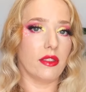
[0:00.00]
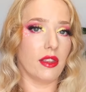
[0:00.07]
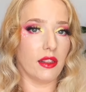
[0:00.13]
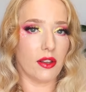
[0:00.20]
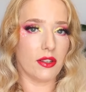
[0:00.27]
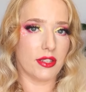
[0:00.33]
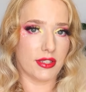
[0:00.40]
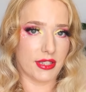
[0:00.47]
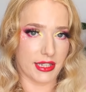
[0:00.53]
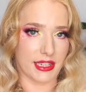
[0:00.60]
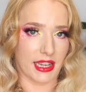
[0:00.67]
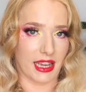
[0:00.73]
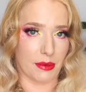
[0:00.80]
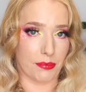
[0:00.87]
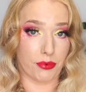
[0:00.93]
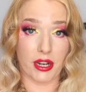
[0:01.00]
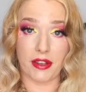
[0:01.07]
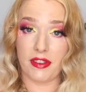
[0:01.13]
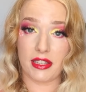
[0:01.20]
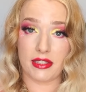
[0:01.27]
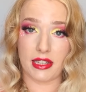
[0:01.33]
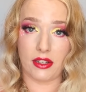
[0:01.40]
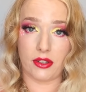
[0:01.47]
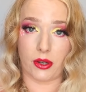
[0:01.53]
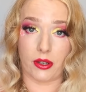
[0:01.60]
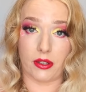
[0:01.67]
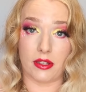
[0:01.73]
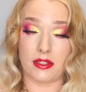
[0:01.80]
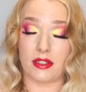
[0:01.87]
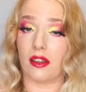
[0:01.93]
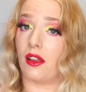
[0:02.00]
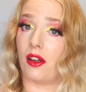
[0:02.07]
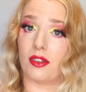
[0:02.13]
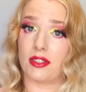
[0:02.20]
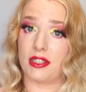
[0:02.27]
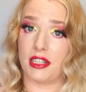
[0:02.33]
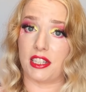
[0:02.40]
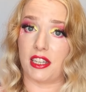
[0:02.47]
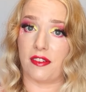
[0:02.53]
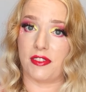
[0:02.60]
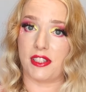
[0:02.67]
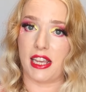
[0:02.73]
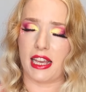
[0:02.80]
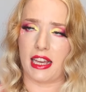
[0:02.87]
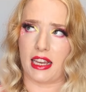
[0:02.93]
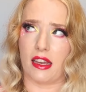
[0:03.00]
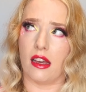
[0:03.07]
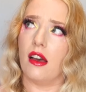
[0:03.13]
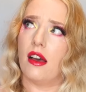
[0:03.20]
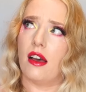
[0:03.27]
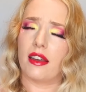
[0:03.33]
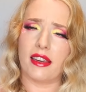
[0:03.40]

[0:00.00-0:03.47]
The Lost City, previously known as The Lost City of D.